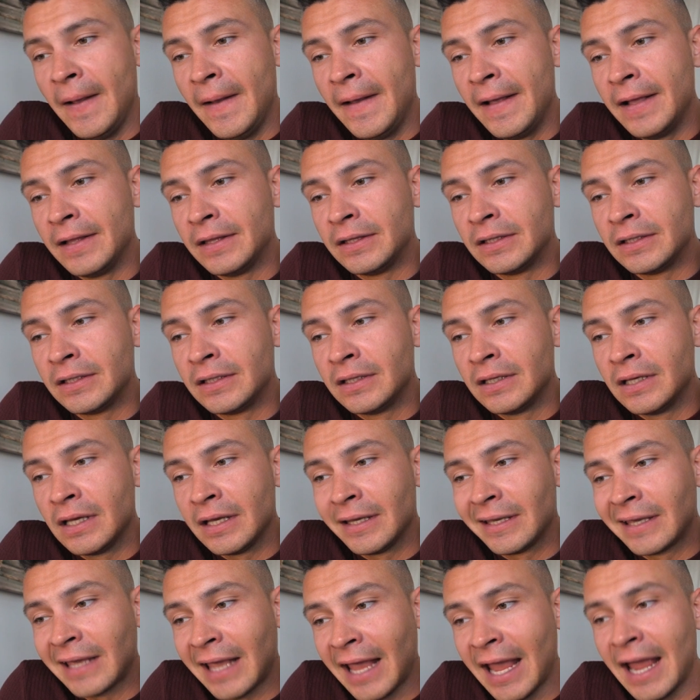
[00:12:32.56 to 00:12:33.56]
it
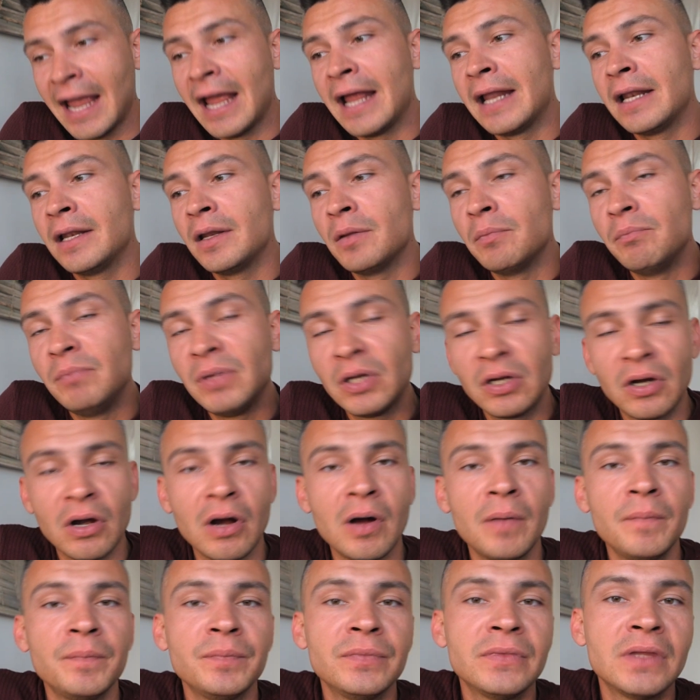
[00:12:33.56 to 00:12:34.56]
can
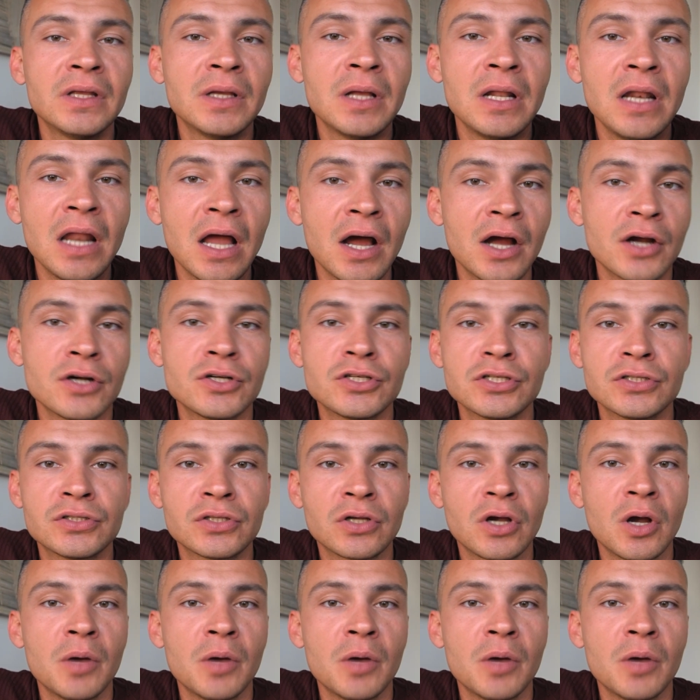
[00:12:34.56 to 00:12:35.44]
become the largest